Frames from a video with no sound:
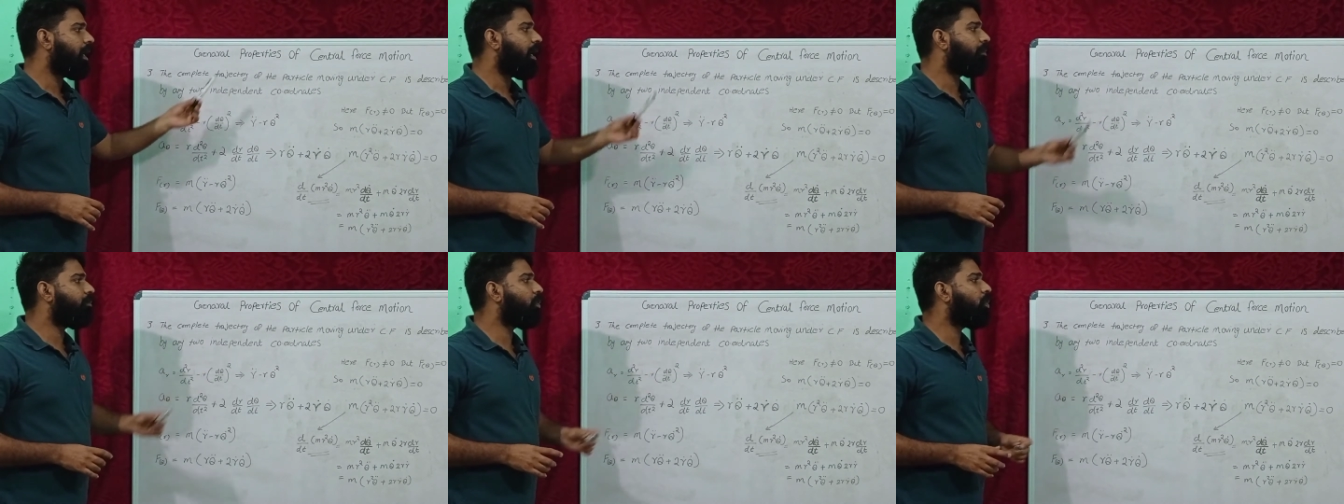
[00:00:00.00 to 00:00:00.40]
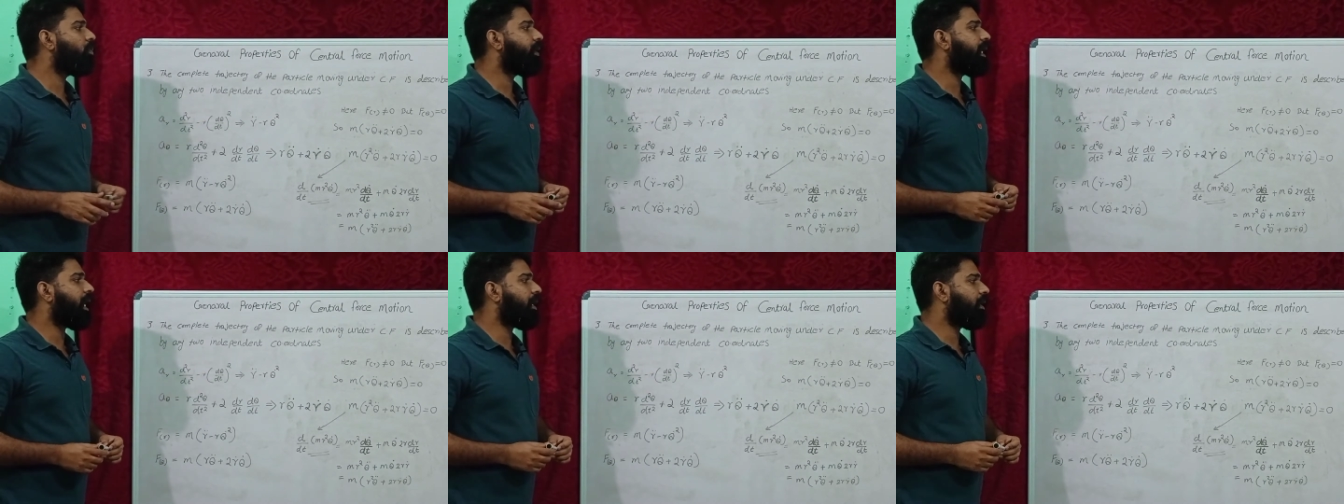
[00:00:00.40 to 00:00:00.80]

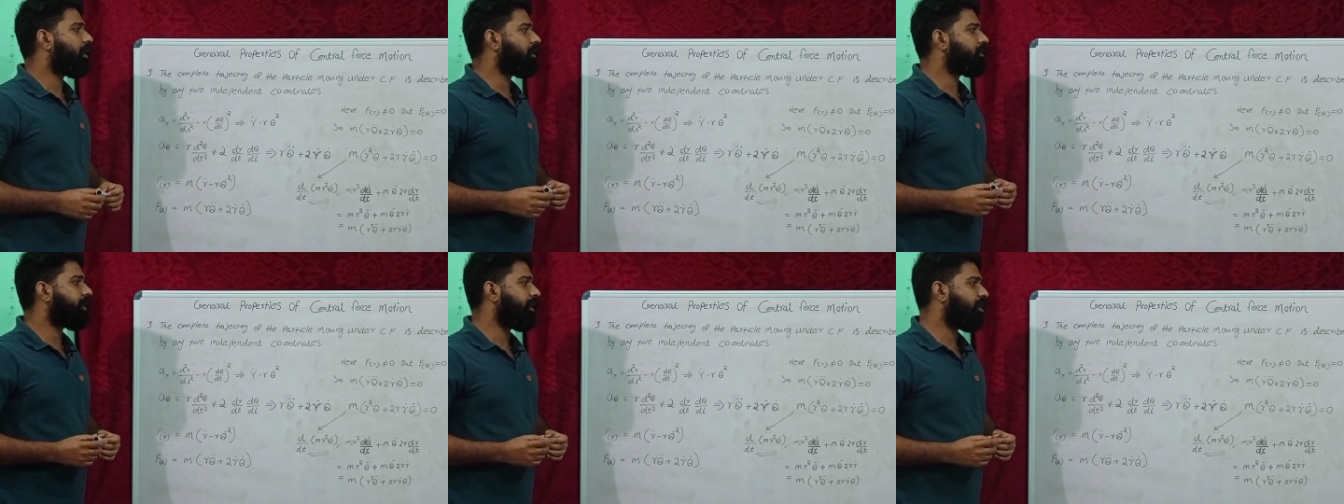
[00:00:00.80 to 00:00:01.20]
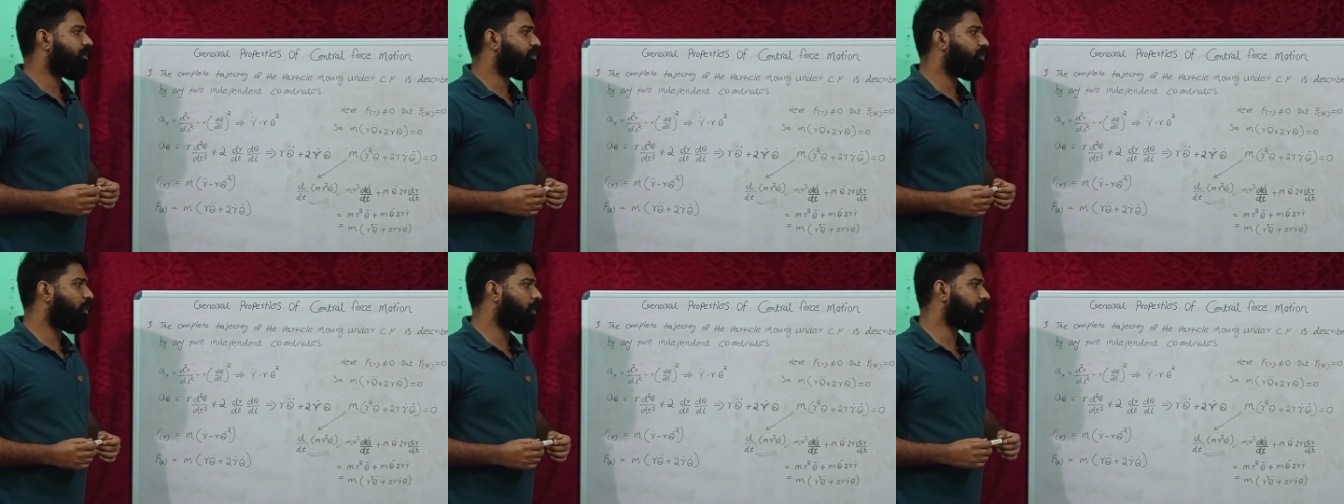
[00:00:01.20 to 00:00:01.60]
moving under a central
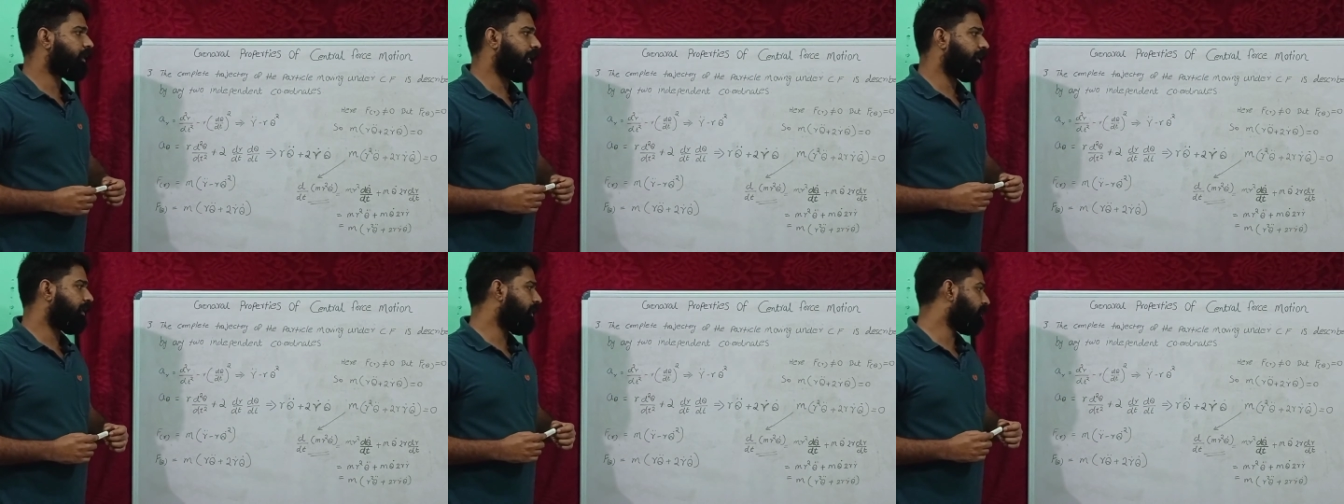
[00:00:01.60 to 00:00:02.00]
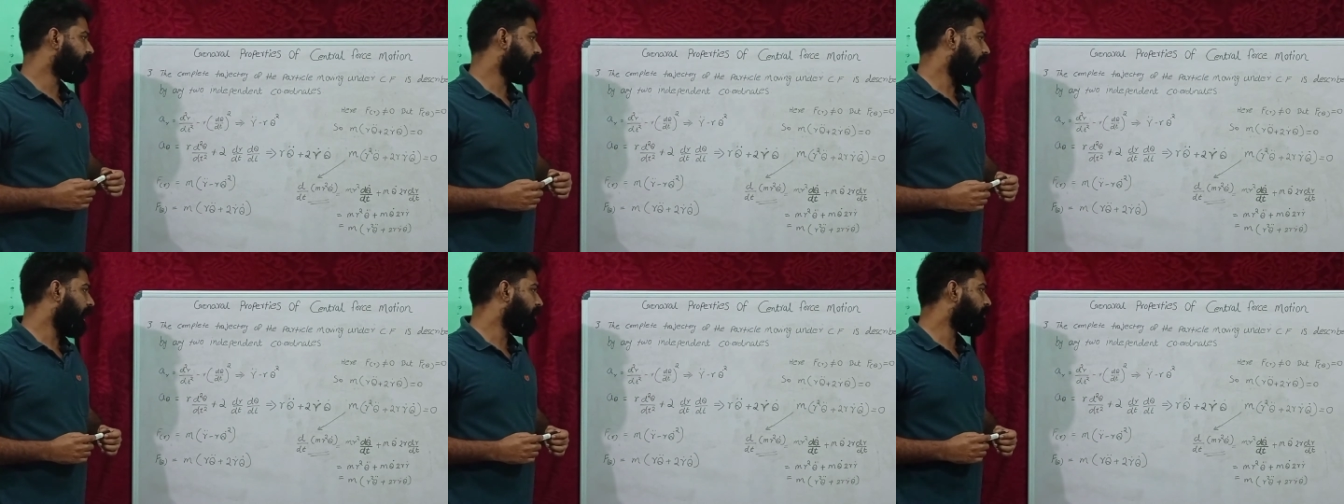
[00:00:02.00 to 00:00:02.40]
force is
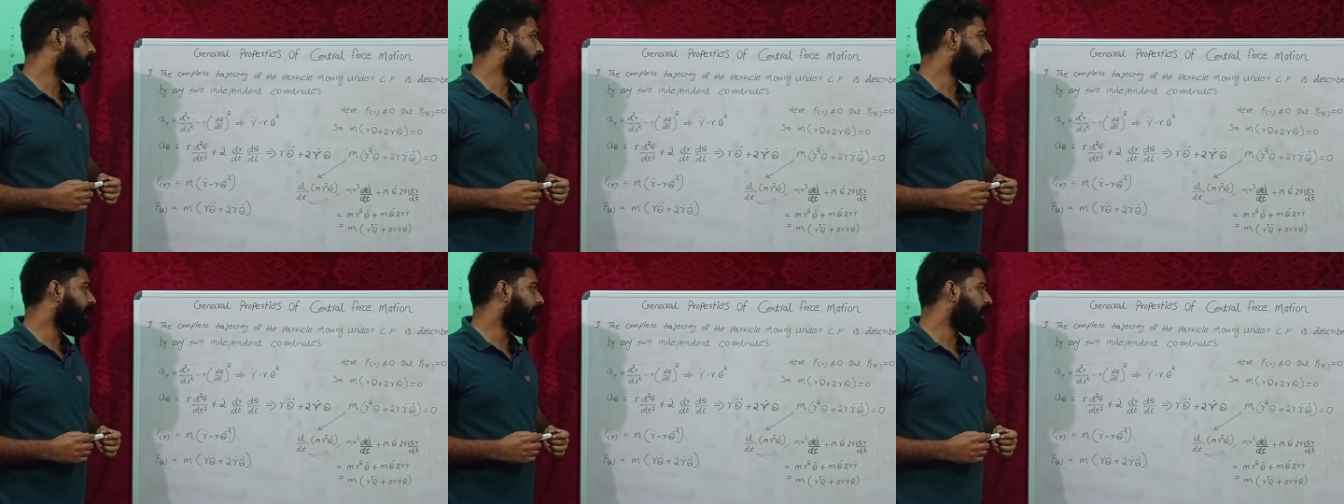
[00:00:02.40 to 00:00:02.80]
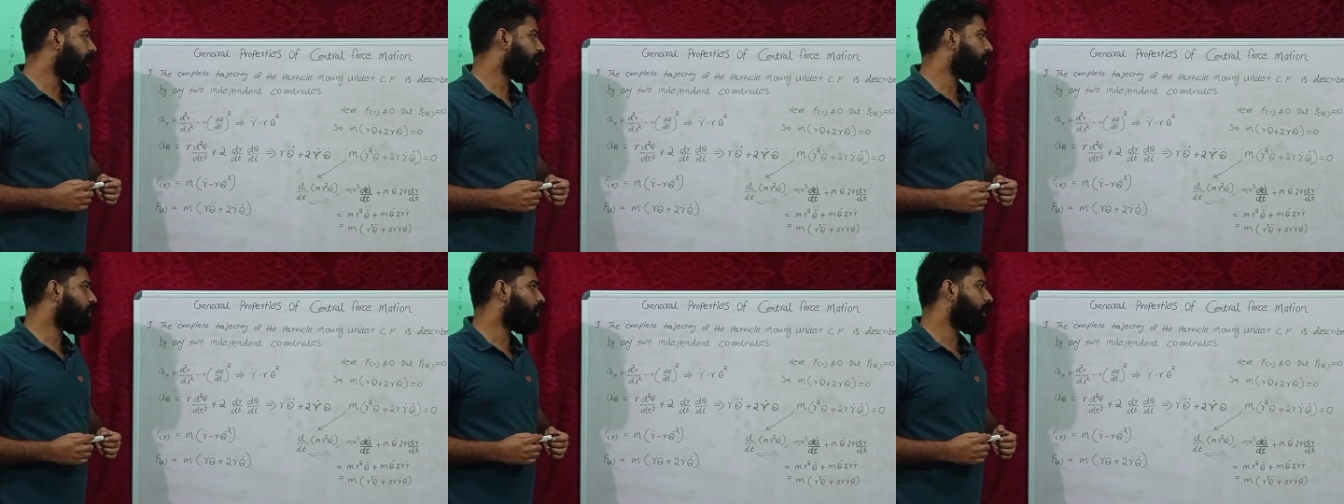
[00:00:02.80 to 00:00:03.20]
described by
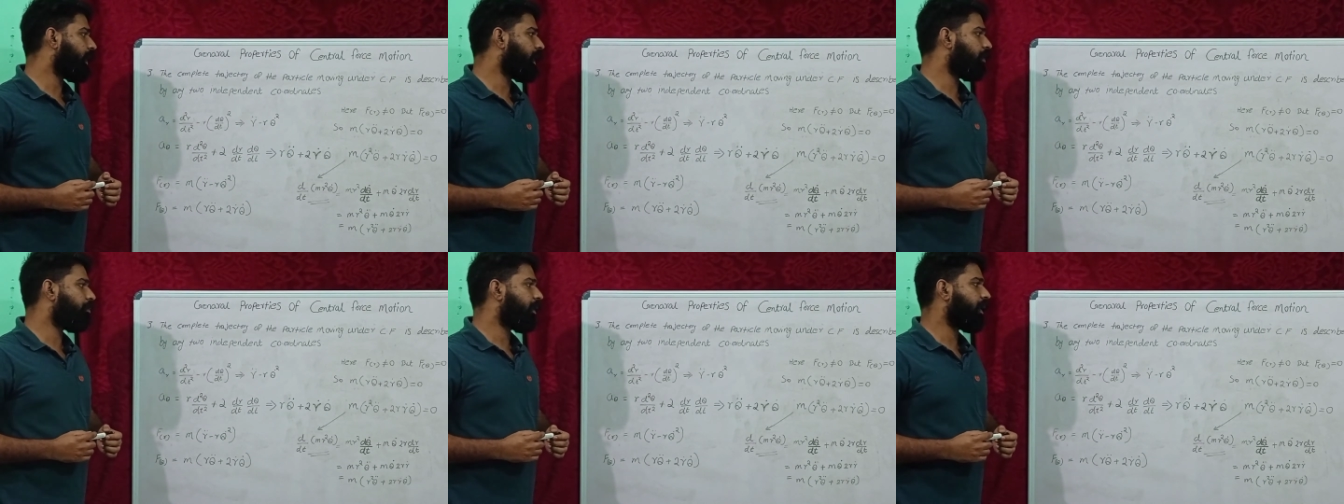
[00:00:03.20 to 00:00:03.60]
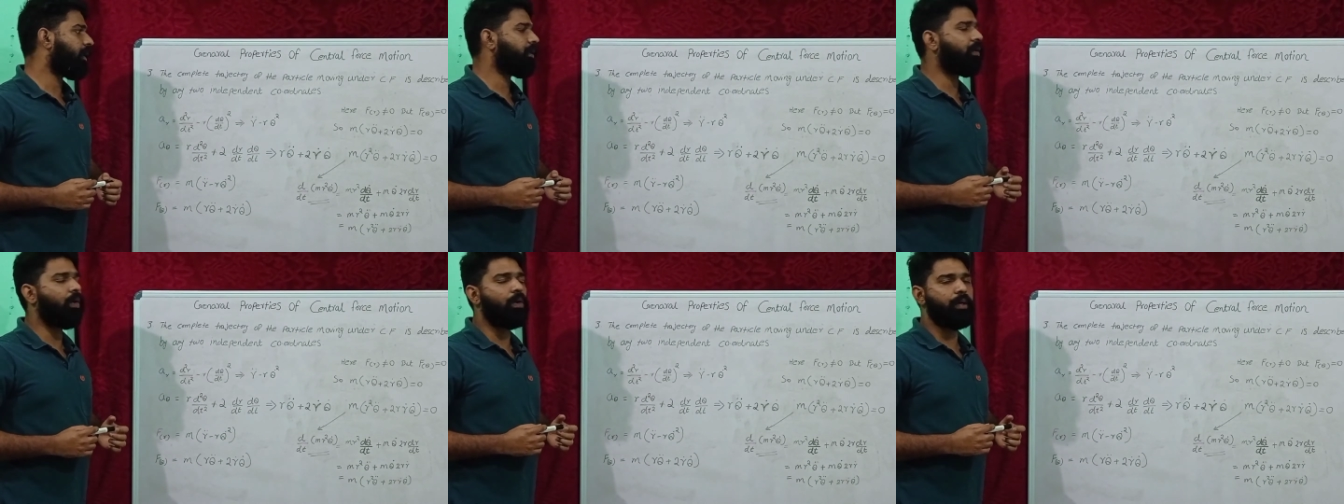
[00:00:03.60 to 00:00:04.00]
any two
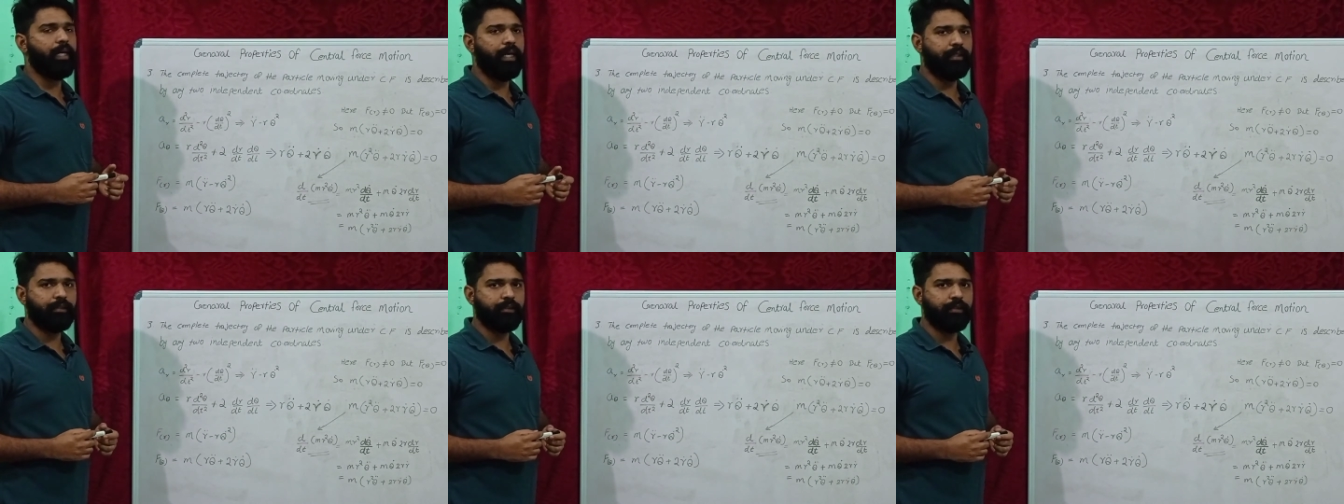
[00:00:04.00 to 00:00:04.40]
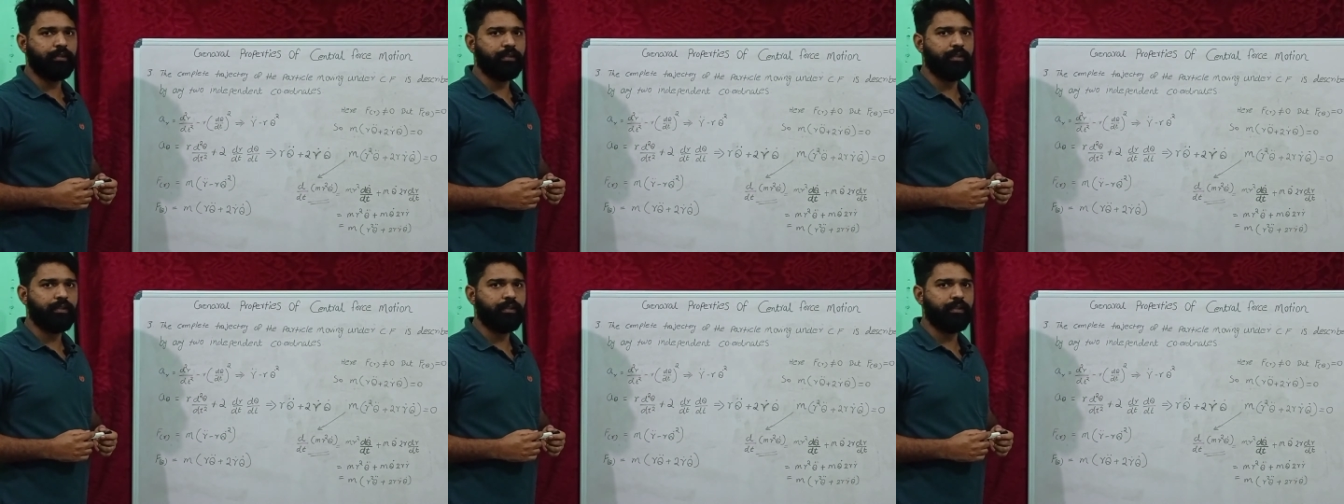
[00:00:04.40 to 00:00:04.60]
independent coordinates.